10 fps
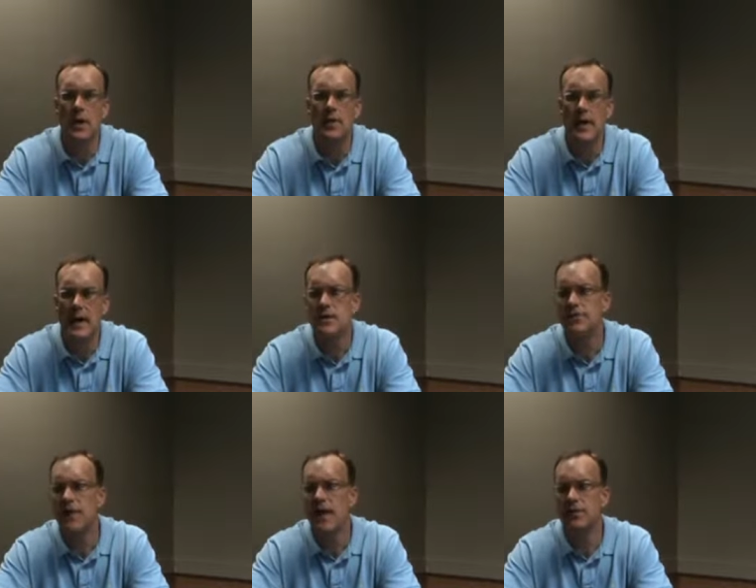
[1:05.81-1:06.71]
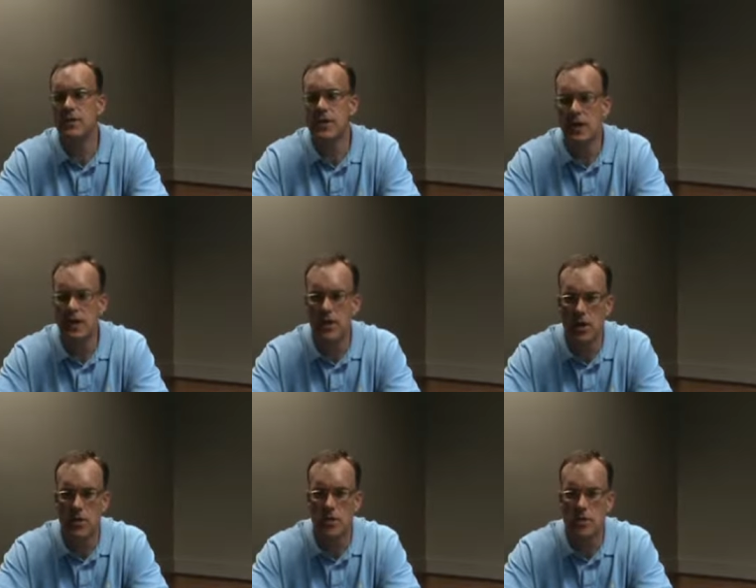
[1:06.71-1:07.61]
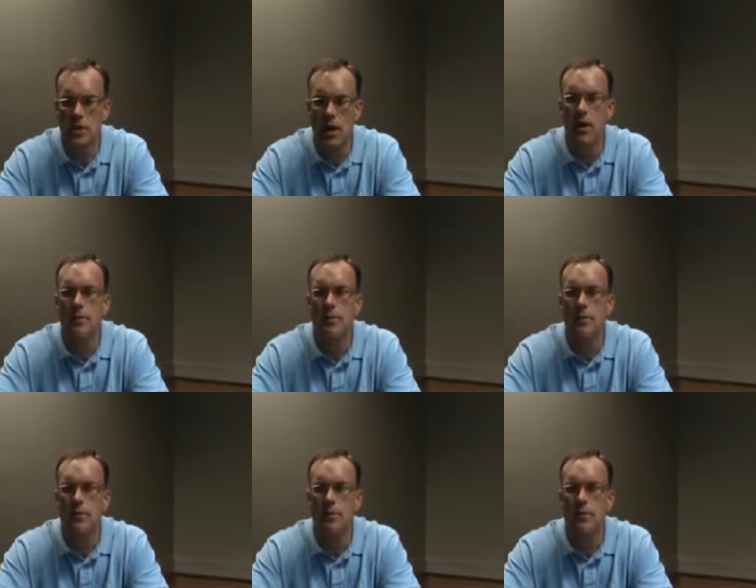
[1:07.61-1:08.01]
In the next 5 to 10 years,